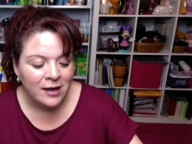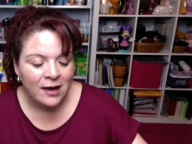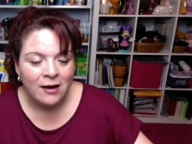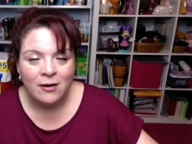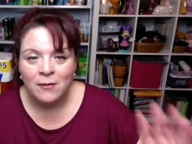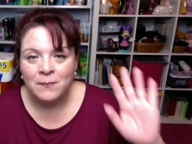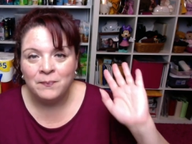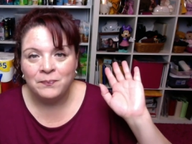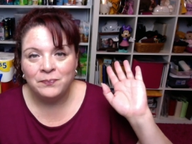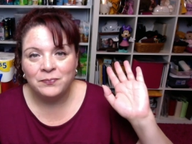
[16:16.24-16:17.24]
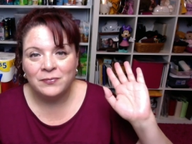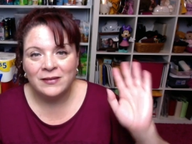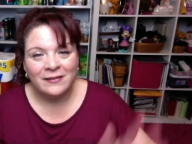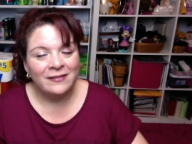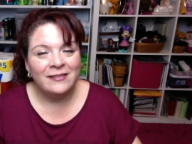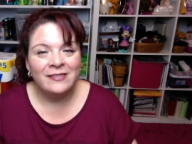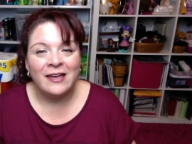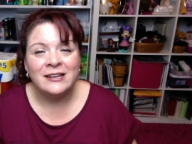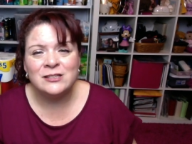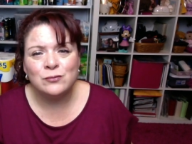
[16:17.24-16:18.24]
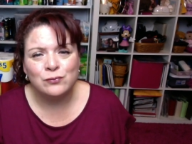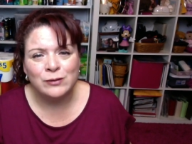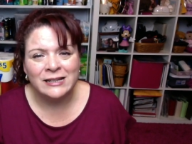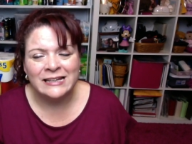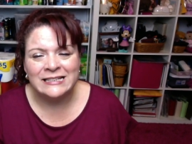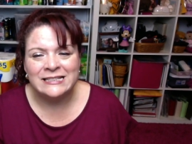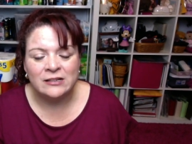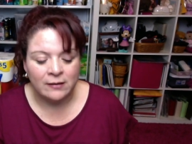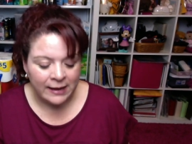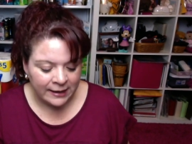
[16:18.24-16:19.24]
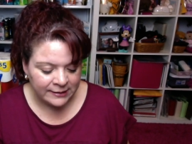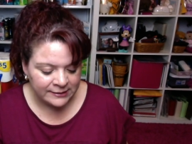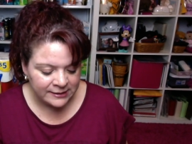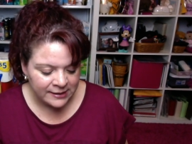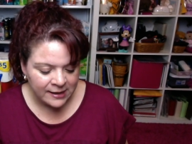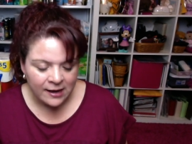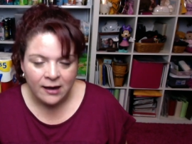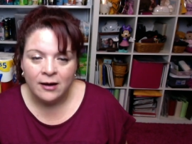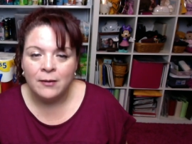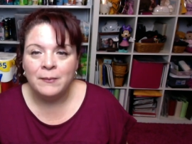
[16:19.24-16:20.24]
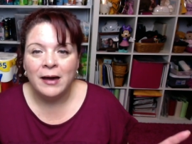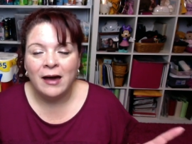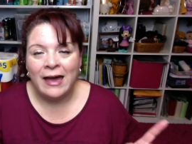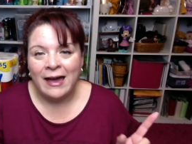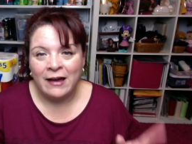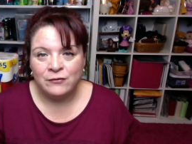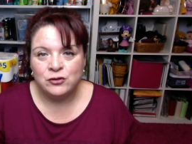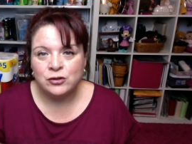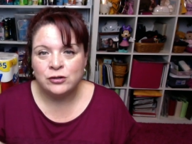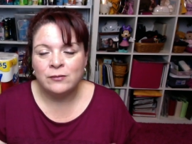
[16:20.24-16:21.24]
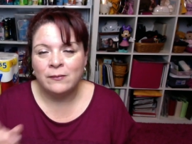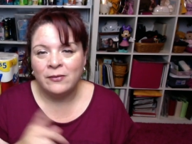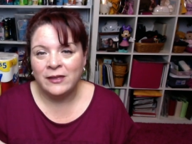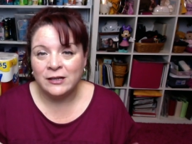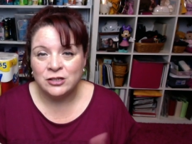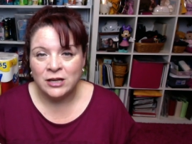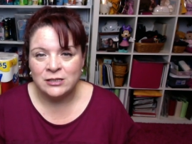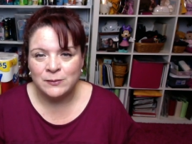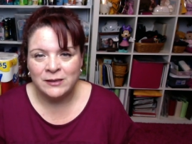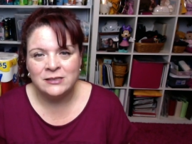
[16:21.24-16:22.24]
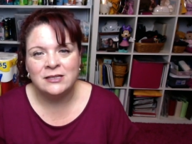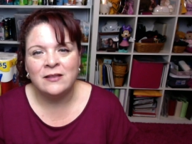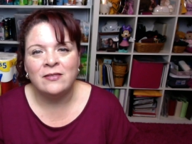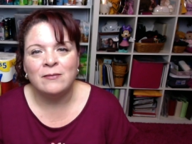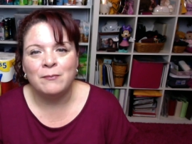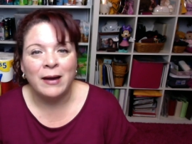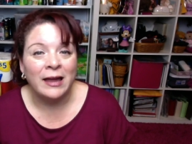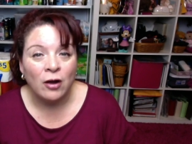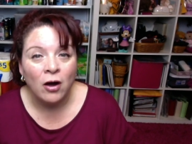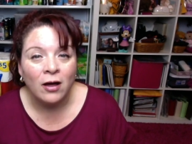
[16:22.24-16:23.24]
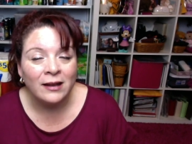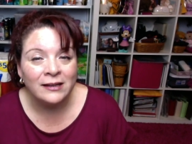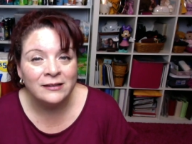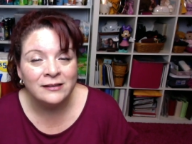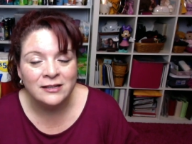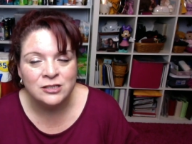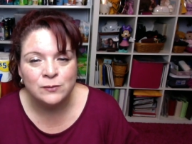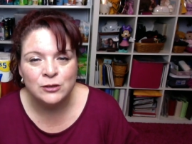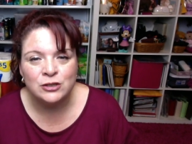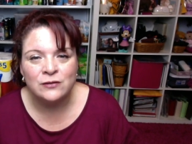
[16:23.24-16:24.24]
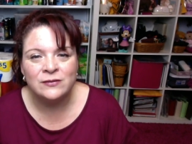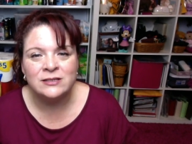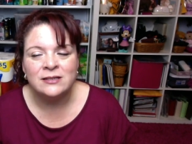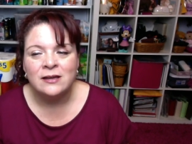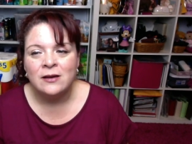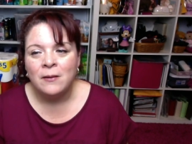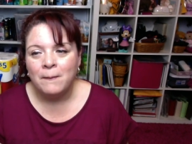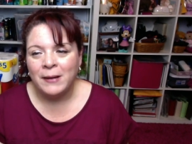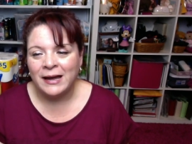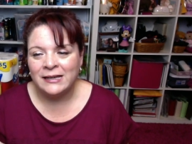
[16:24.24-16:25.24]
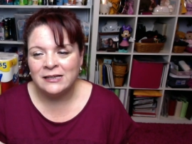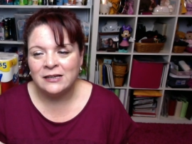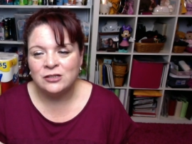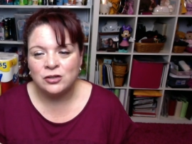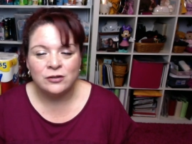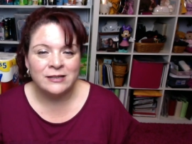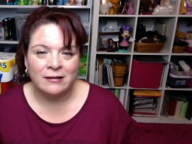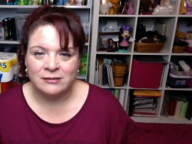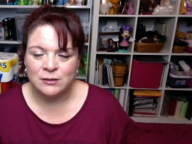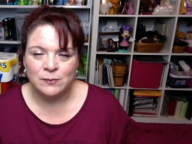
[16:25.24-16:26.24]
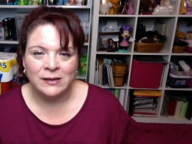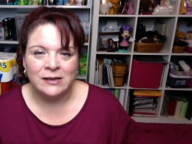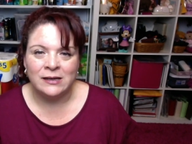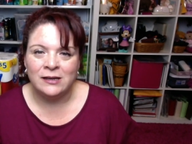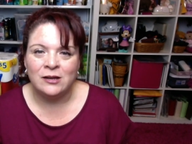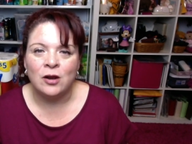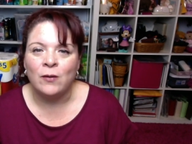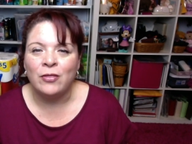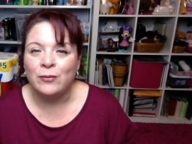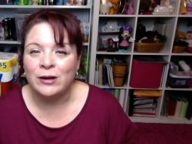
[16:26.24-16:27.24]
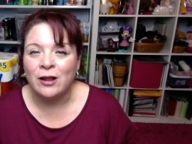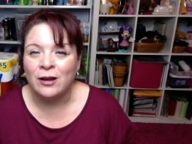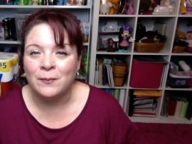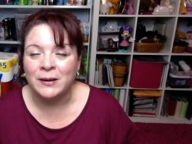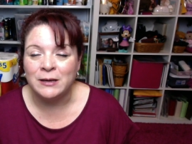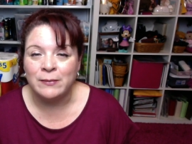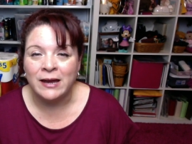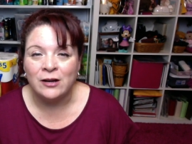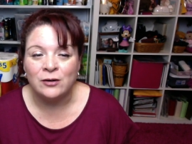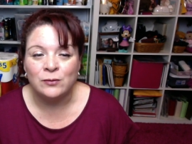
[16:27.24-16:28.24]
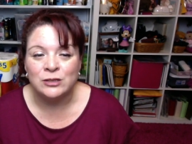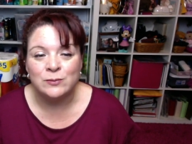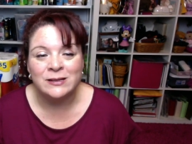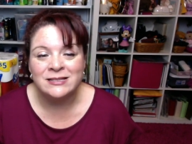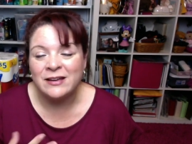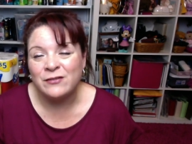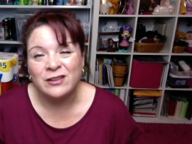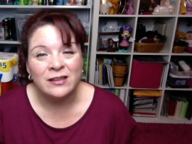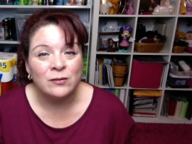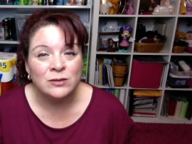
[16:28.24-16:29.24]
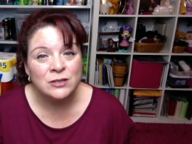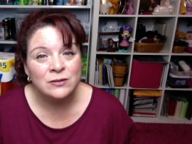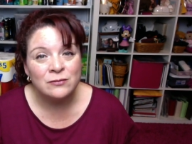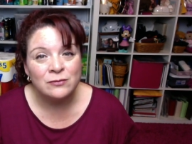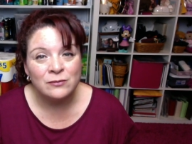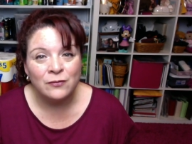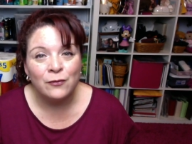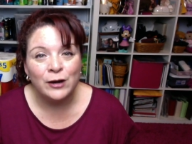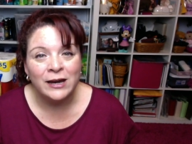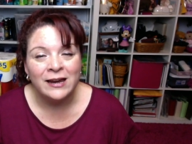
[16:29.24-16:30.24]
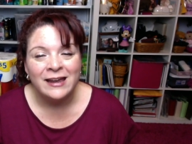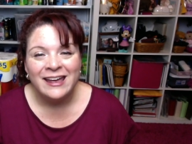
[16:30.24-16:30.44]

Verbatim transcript: Um, that is a really good deal. And um, after the adjustments and my calling customer service, mine turned out to be, you know, a three dollar moneymaker, which means everything was free.